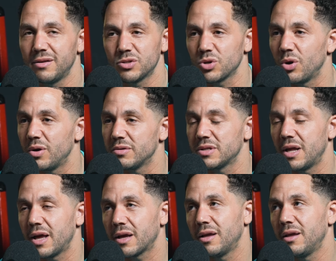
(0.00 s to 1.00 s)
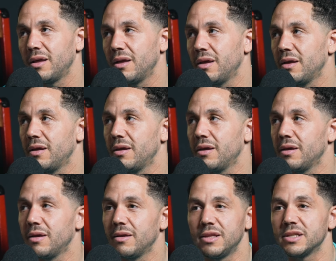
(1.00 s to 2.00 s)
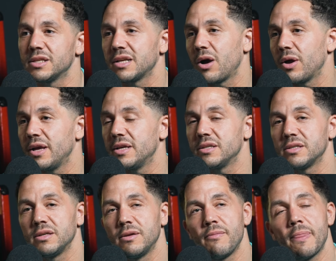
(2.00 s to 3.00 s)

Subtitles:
So it was like, this is how it is.